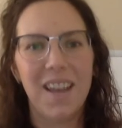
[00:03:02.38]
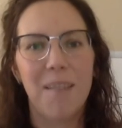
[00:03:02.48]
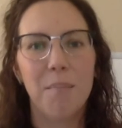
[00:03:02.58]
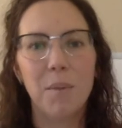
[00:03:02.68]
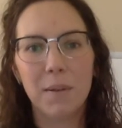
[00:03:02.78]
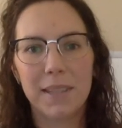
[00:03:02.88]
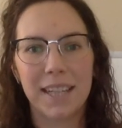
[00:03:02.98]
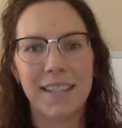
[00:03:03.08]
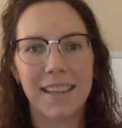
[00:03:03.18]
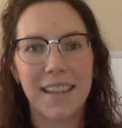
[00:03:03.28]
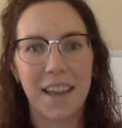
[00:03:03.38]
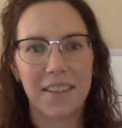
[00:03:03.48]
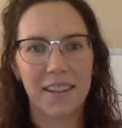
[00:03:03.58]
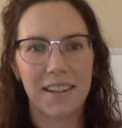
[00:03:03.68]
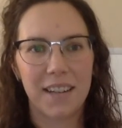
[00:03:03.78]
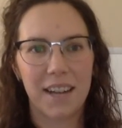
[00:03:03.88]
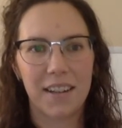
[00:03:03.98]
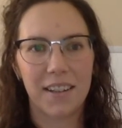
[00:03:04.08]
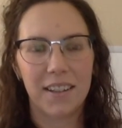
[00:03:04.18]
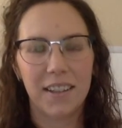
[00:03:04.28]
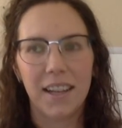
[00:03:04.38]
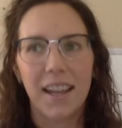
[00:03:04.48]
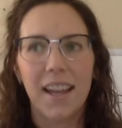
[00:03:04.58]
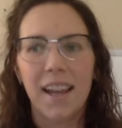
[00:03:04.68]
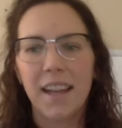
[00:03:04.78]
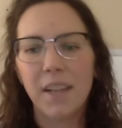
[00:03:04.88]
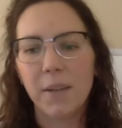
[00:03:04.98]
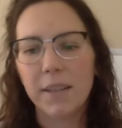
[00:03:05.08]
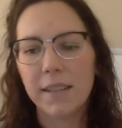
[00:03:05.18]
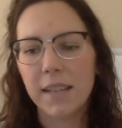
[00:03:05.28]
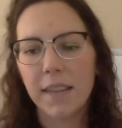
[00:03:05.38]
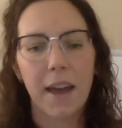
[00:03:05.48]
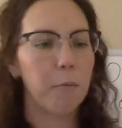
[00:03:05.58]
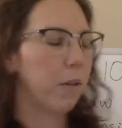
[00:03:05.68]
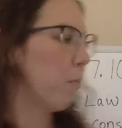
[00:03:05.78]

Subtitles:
moves into the other container. And you can see that with